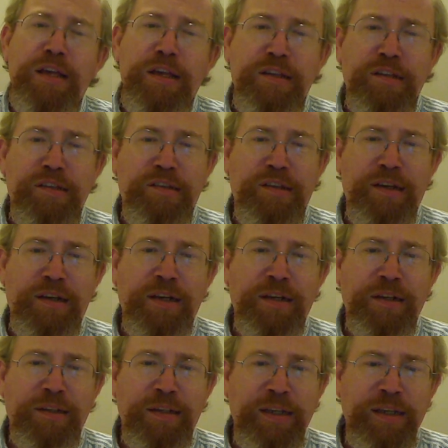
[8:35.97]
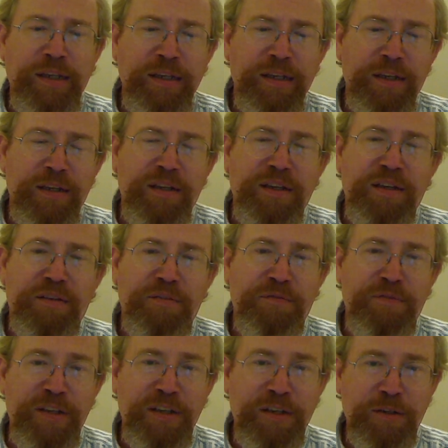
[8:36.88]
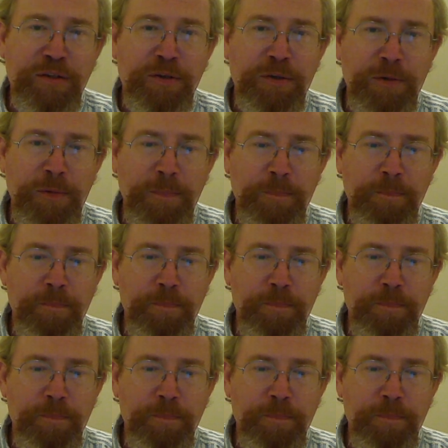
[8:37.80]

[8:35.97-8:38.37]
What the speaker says: Secondly, vinegar